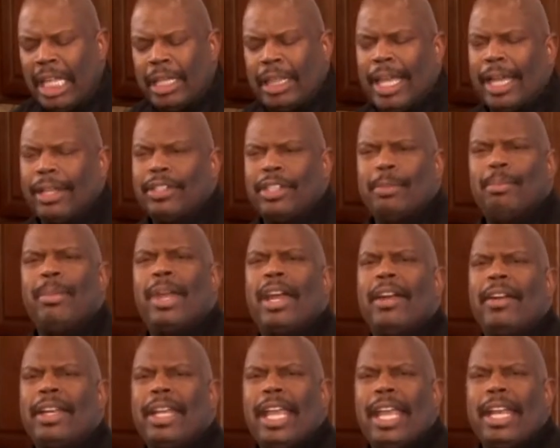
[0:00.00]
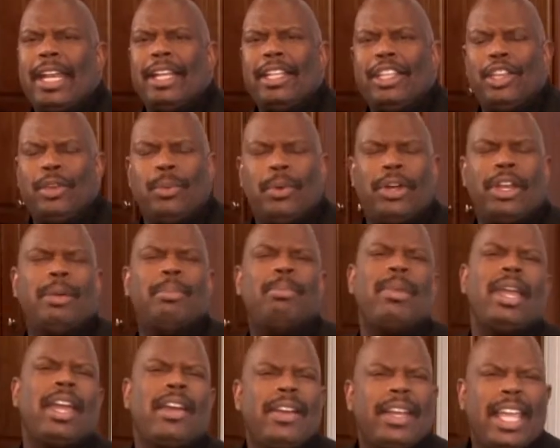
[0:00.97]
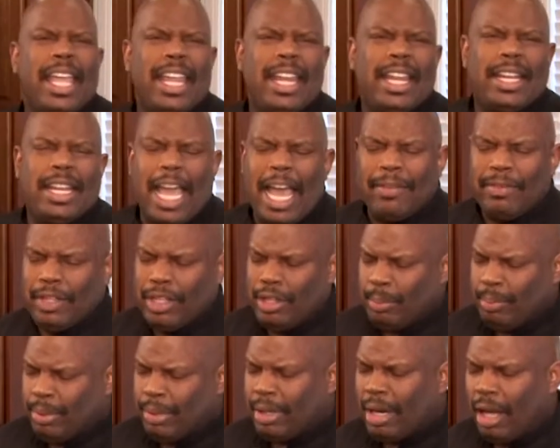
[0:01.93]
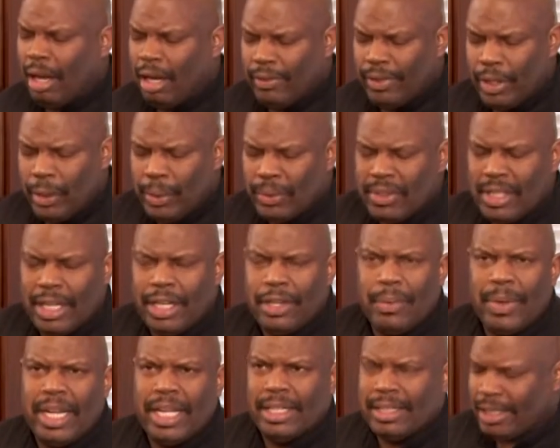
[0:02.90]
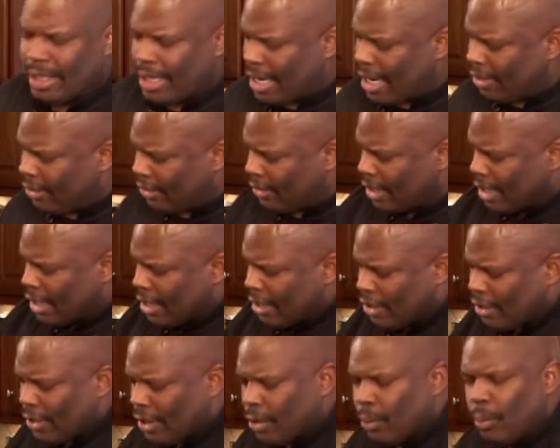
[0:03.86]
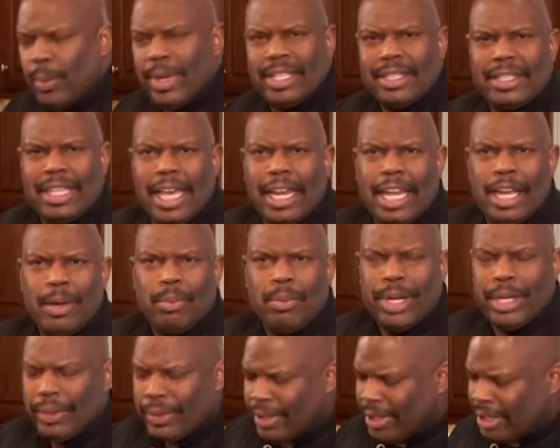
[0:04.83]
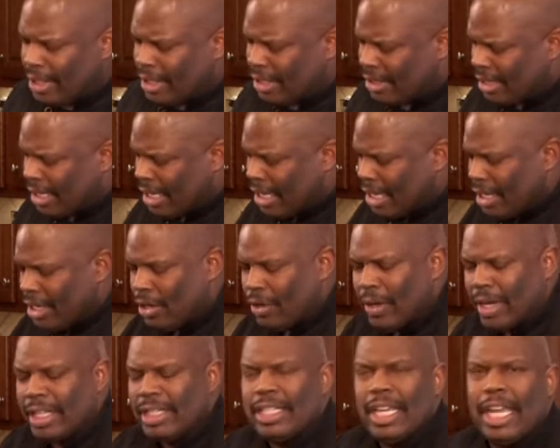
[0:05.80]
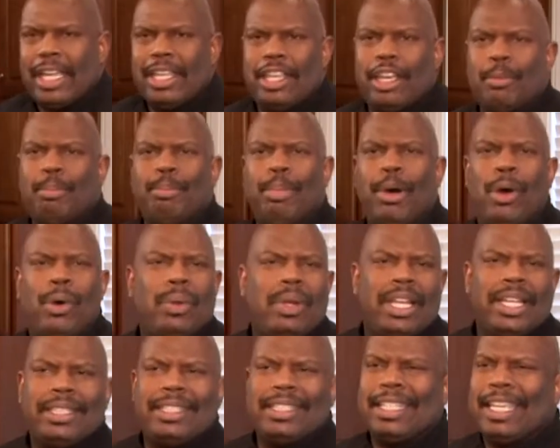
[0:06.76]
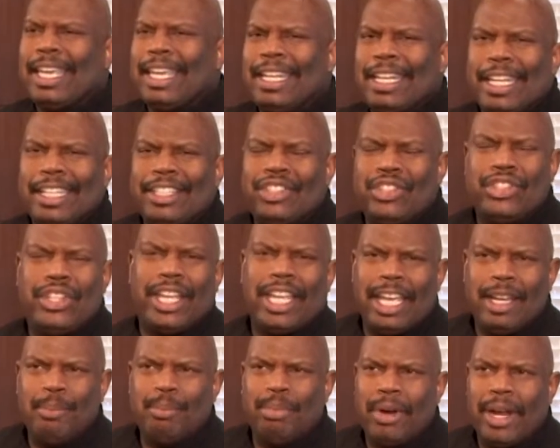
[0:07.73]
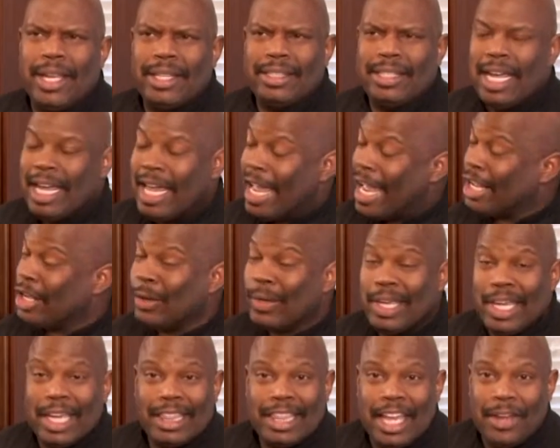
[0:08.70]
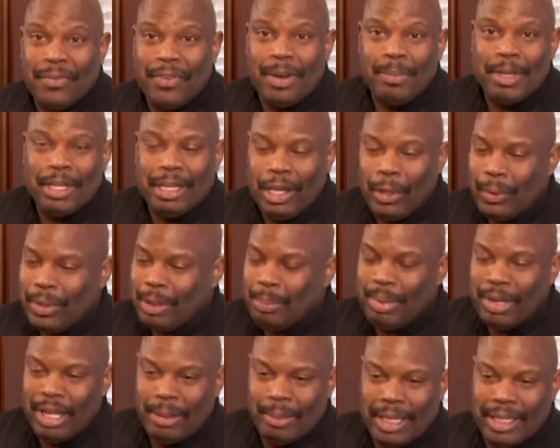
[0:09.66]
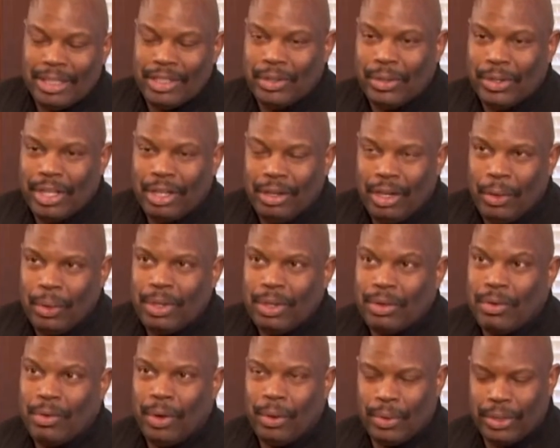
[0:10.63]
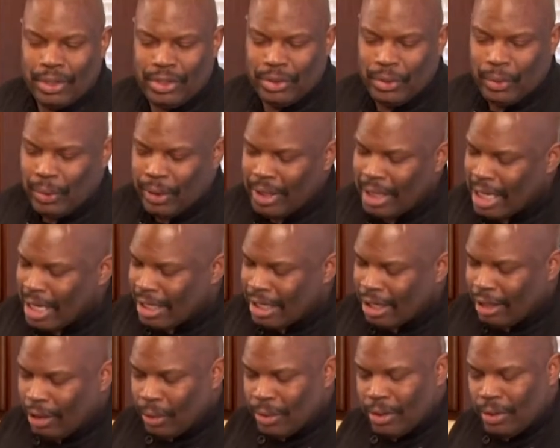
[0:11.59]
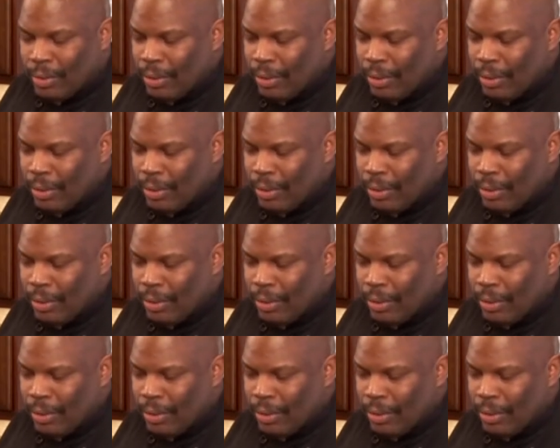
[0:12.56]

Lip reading: Now to marinate it, you want to marinate it after you put all of those ingredients together. You're going to whisk that up real good. You're going to take your boneless, skinless chicken breast, and you can get that from your local Publix or your local Kroger store, your local